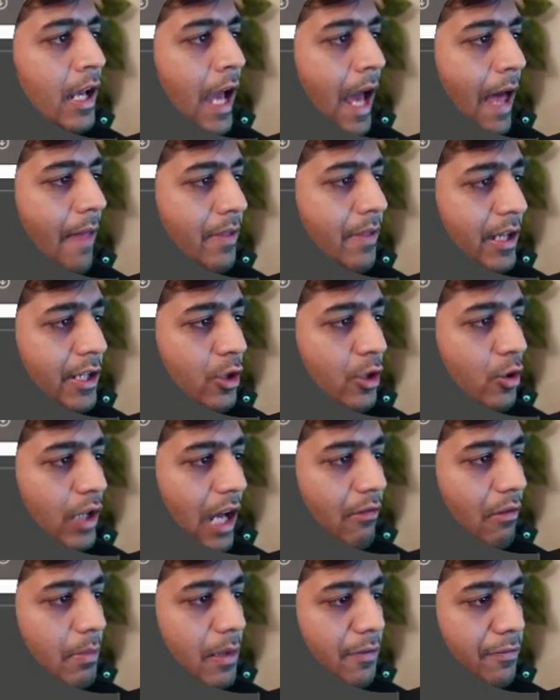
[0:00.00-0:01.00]
And then you'll
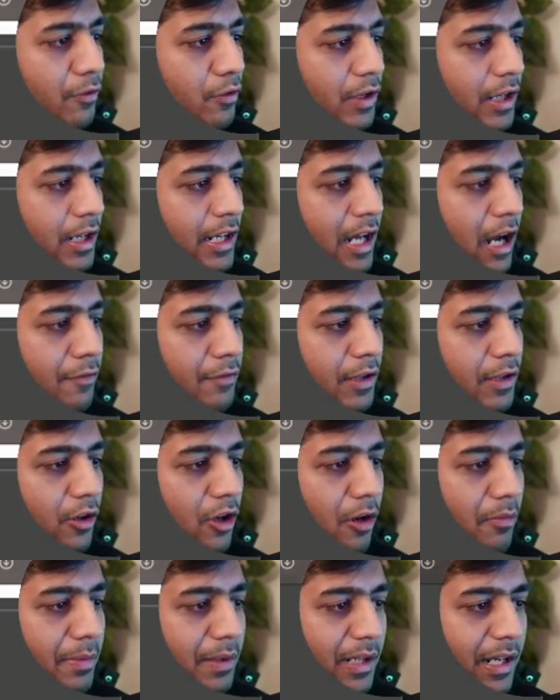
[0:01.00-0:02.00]
have a before and after
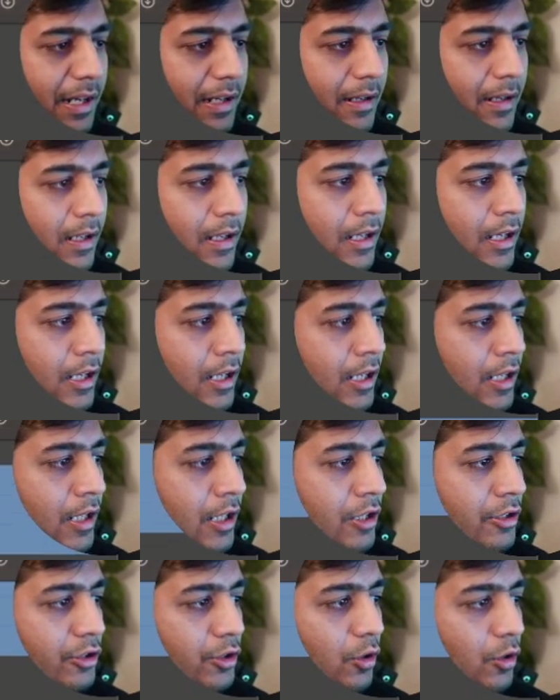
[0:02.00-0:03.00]
copy, right?
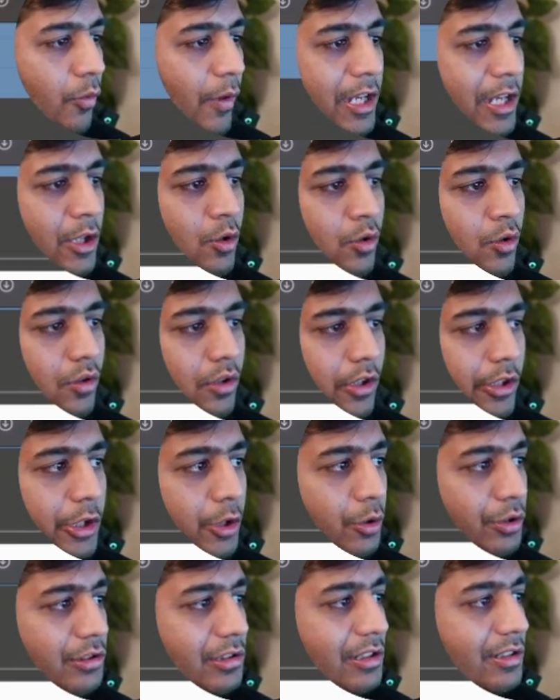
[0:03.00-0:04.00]
So when you
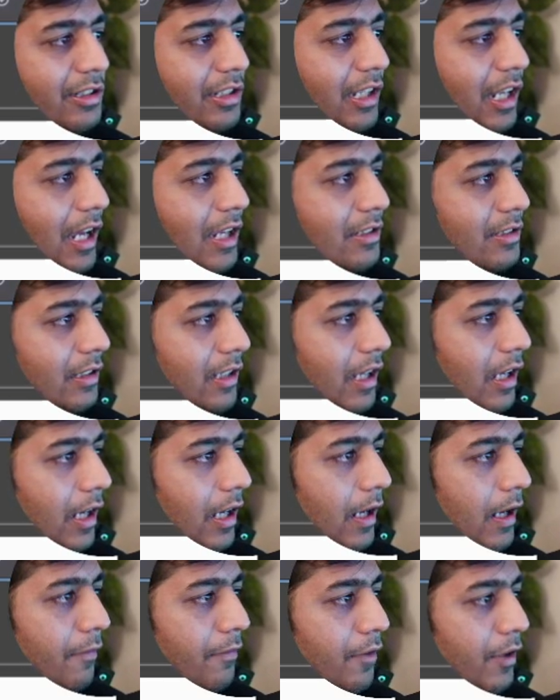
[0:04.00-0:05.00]
use this class,
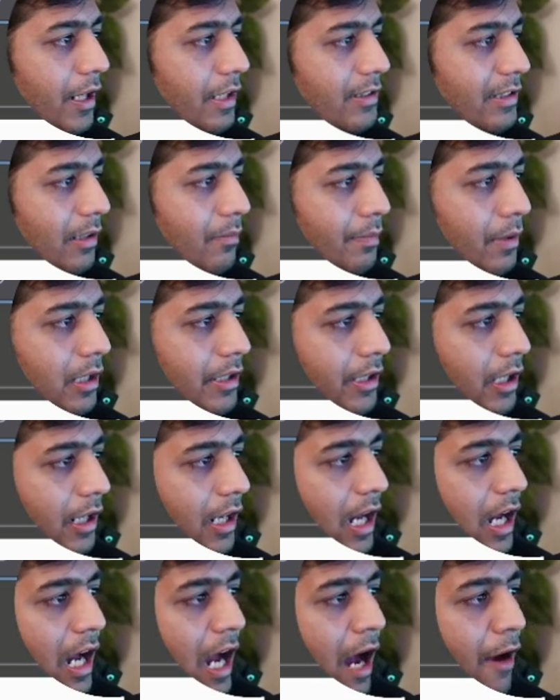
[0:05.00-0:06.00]
for example here,
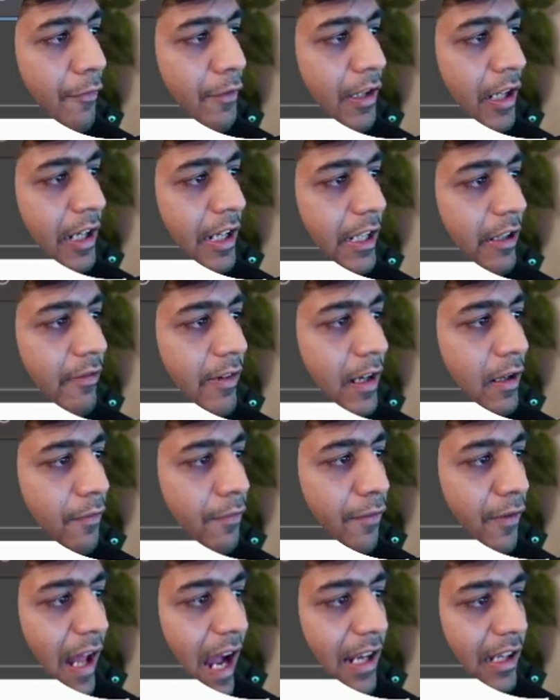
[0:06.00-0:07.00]
after event
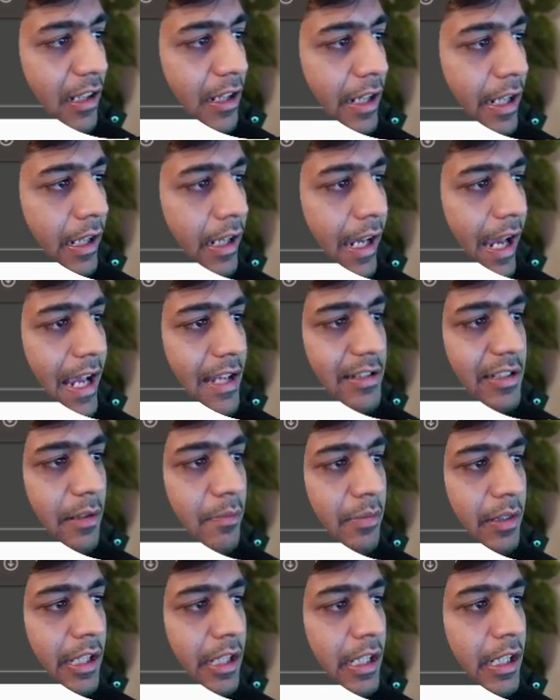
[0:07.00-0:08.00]
flattening,
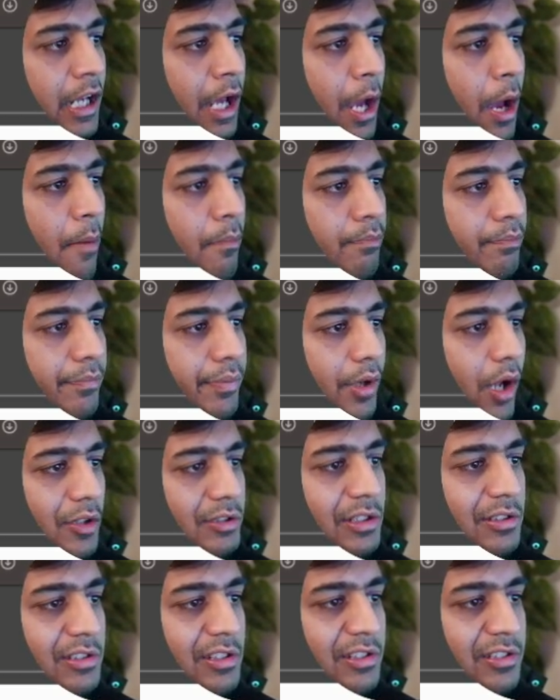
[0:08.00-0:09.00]
SMT
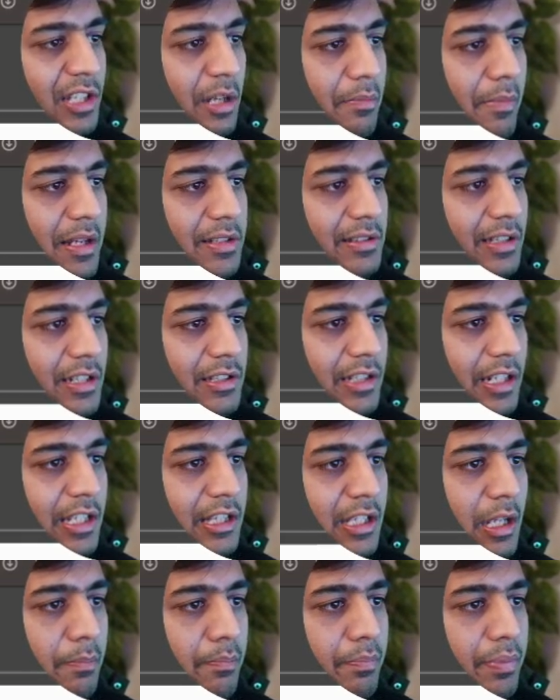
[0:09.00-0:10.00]
processes the message
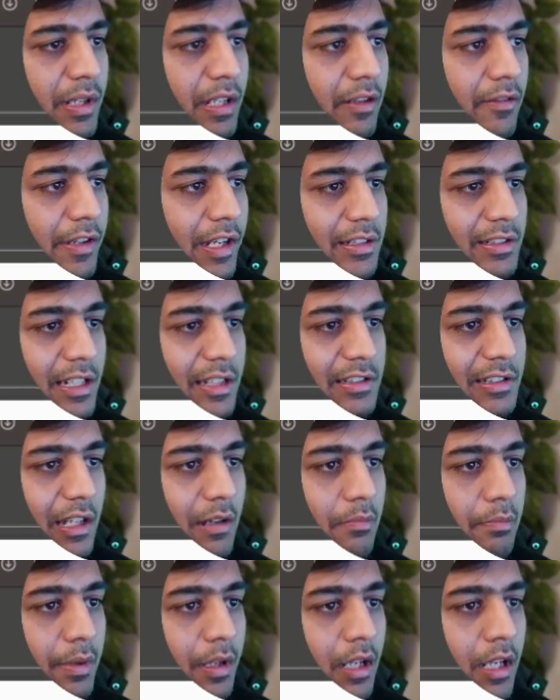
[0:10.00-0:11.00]
in the previous
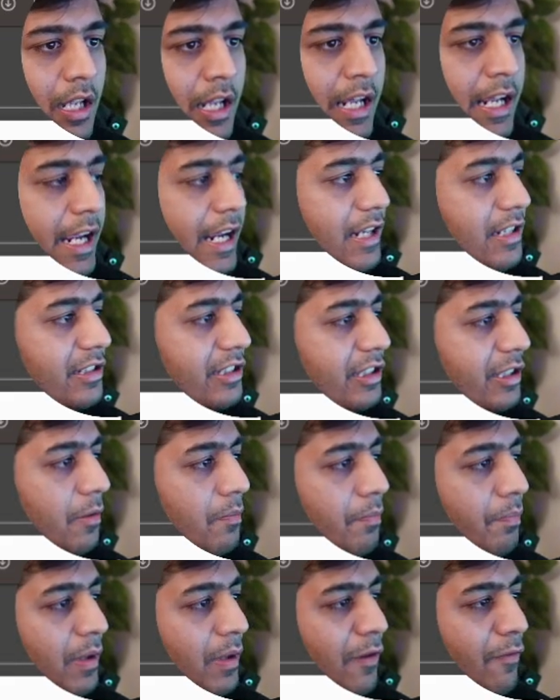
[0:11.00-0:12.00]
example, it
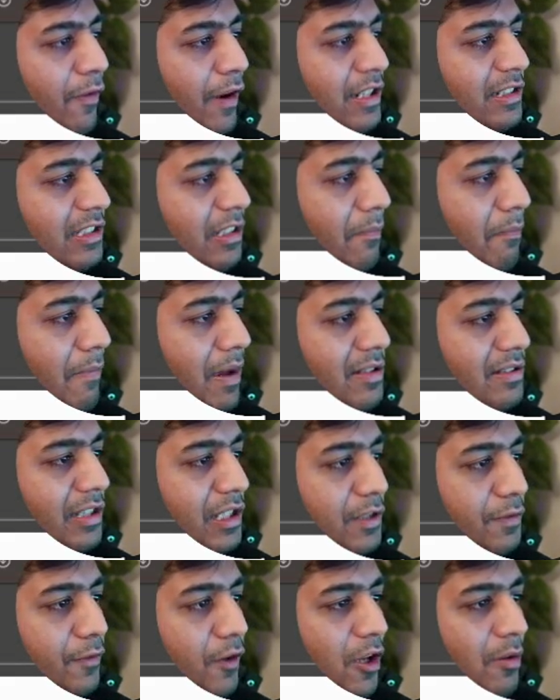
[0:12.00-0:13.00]
simplifies the
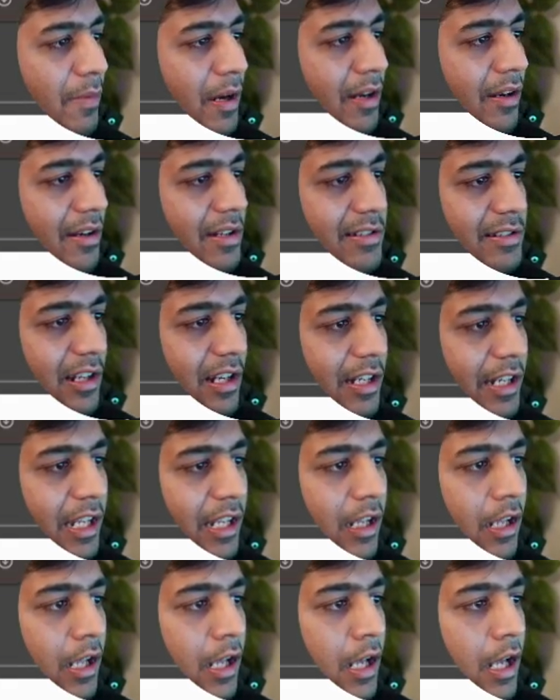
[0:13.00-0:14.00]
message format
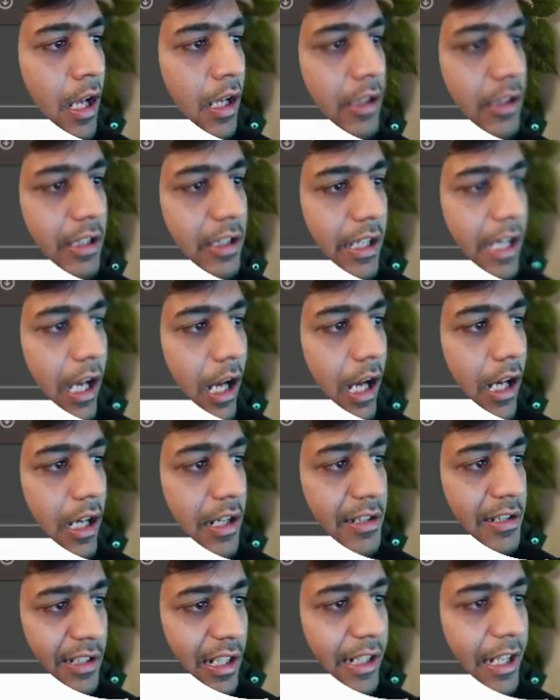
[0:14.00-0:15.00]
resulting in
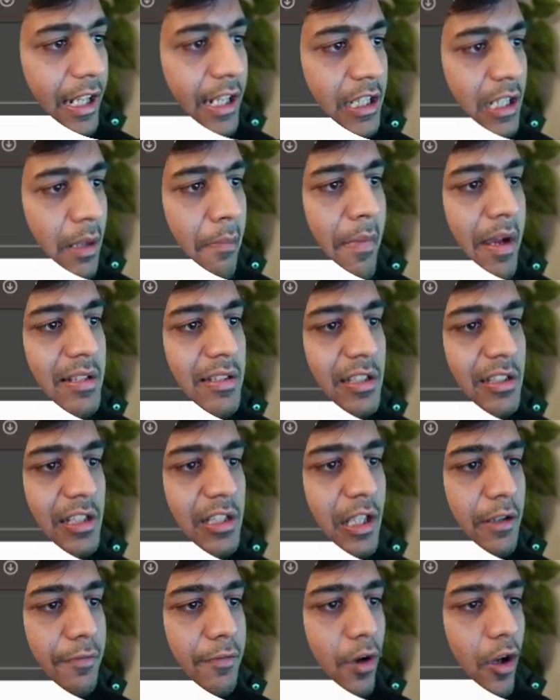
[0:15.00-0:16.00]
the message
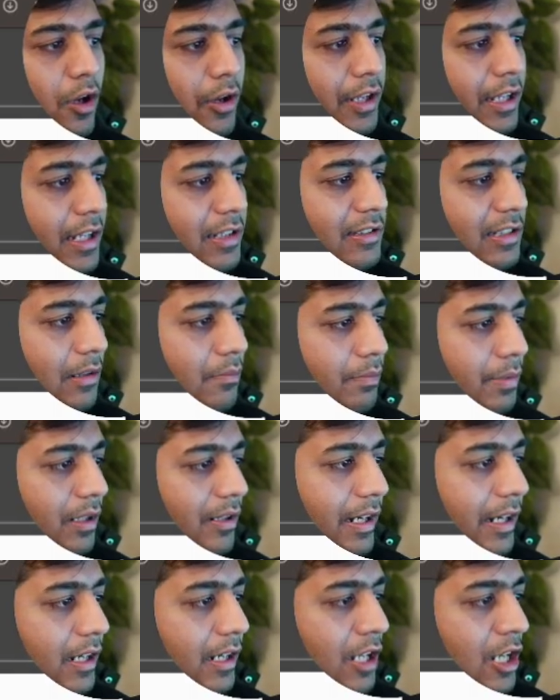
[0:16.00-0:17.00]
in the following example,
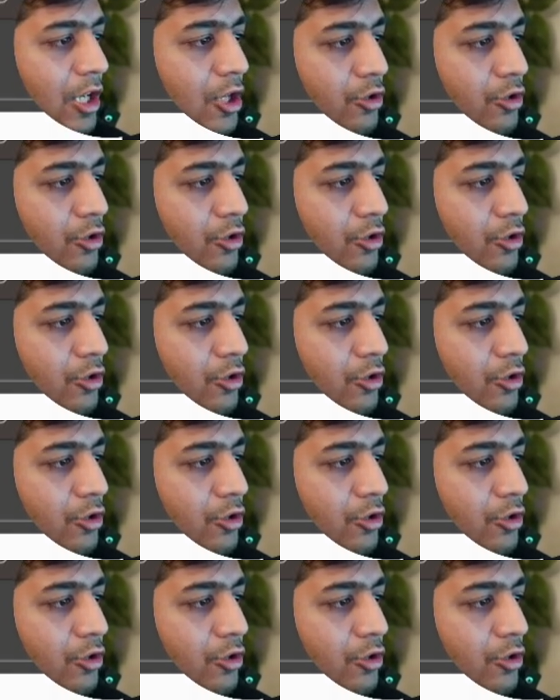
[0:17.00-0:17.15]
right?